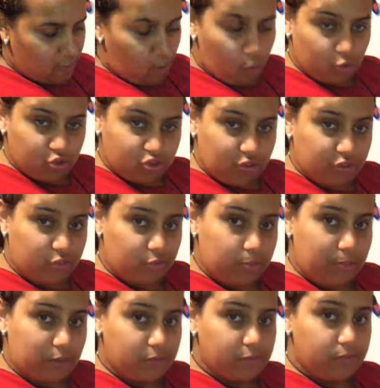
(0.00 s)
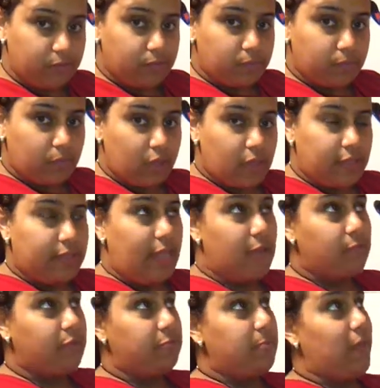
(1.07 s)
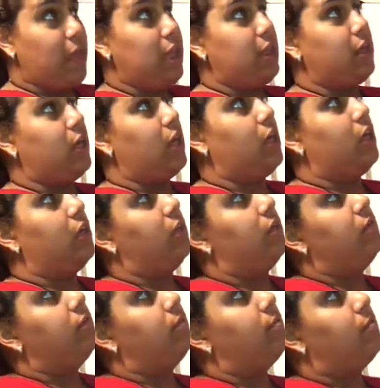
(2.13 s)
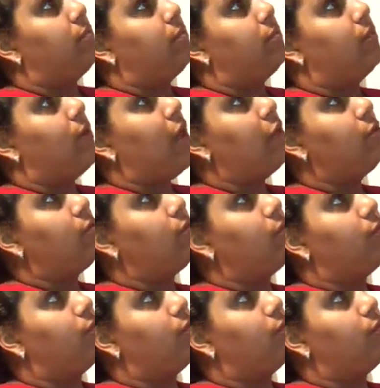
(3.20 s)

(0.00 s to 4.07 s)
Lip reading: a hole straight through the middle. That was made, I know,